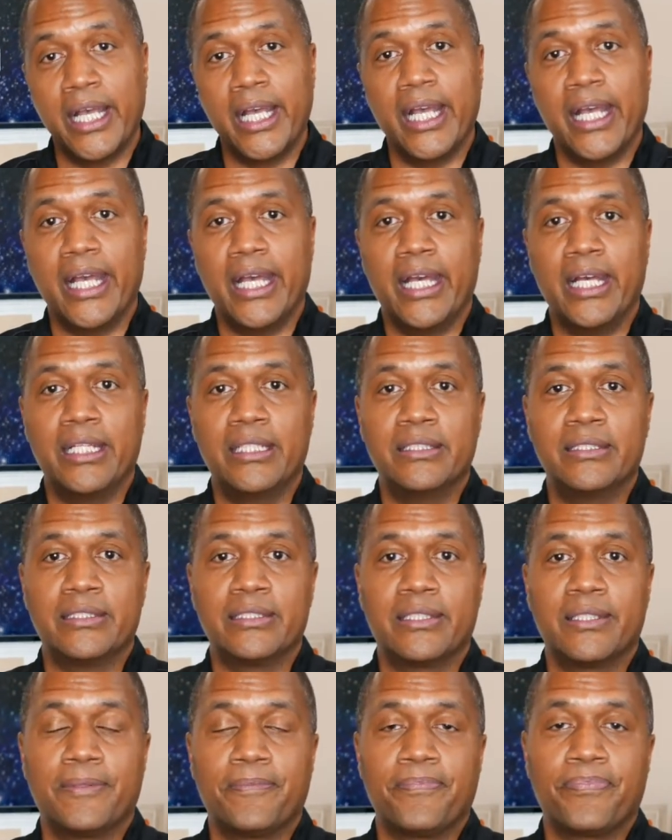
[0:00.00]
And
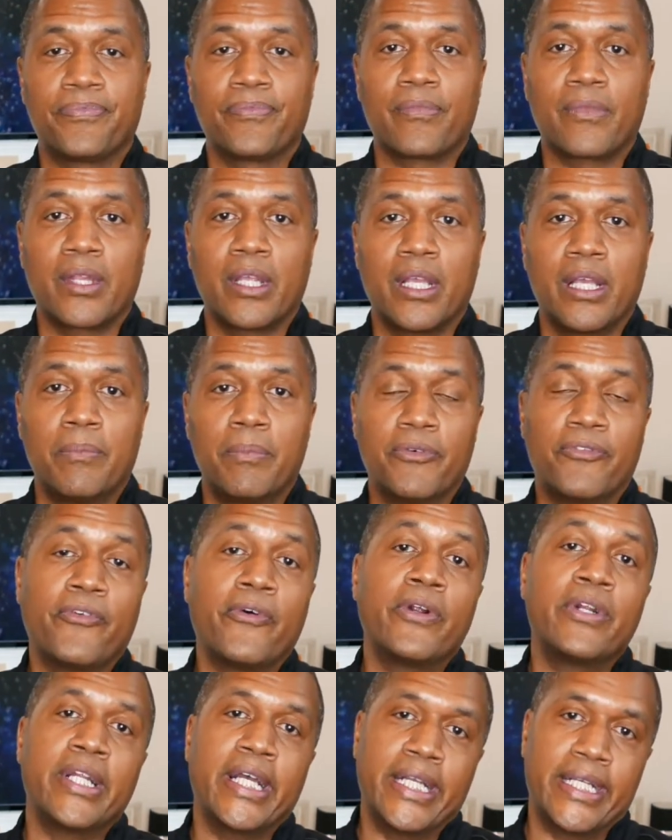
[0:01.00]

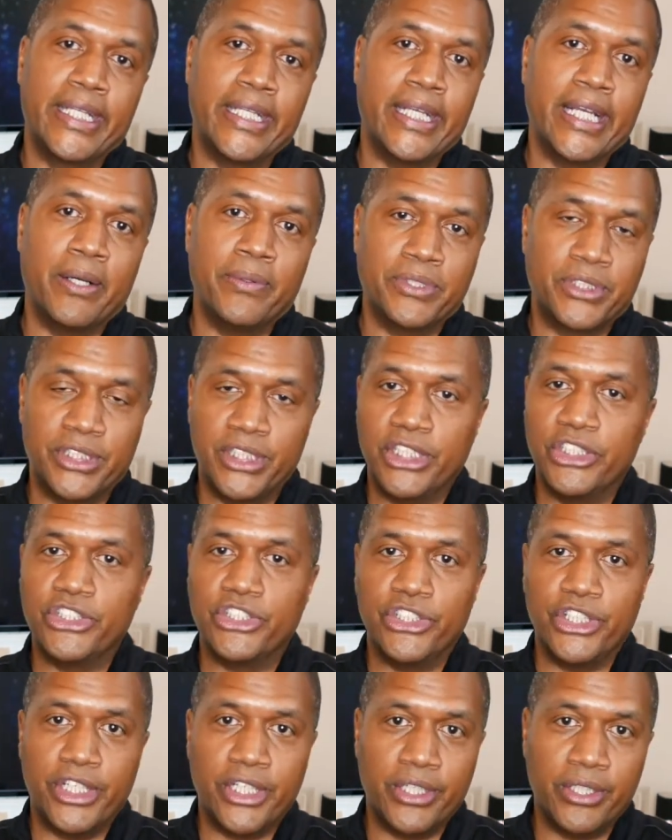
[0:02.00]
before Nike, I was an
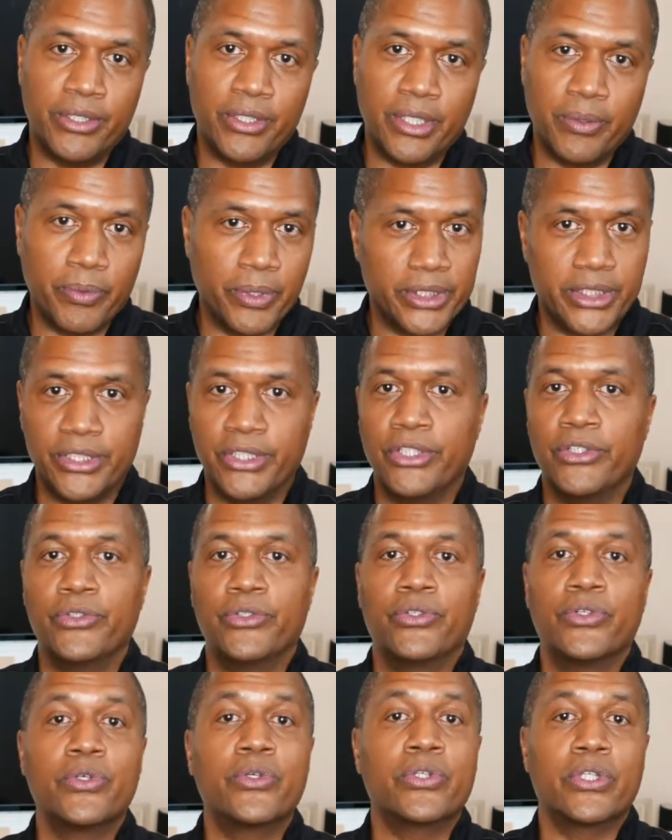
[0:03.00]
engineer. I worked in the
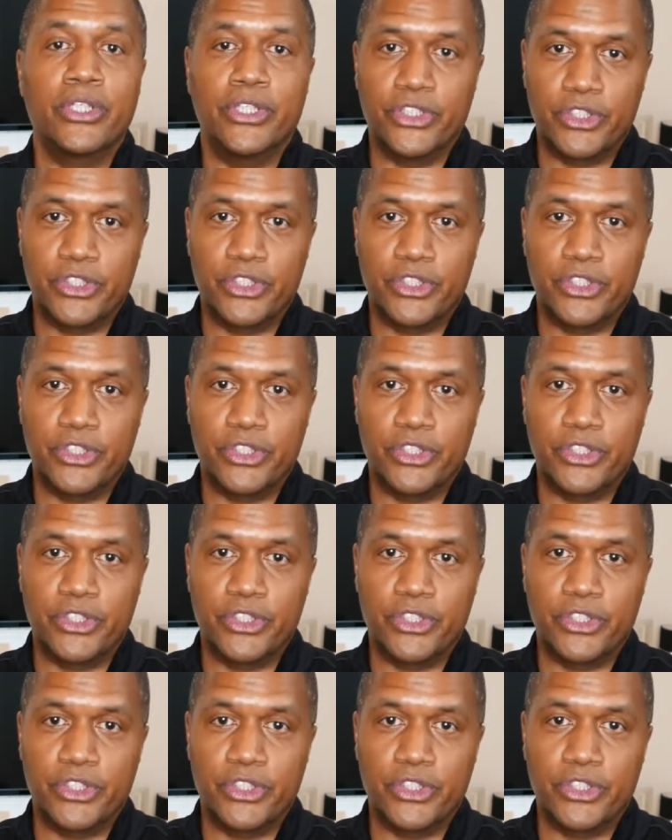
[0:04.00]
nuclear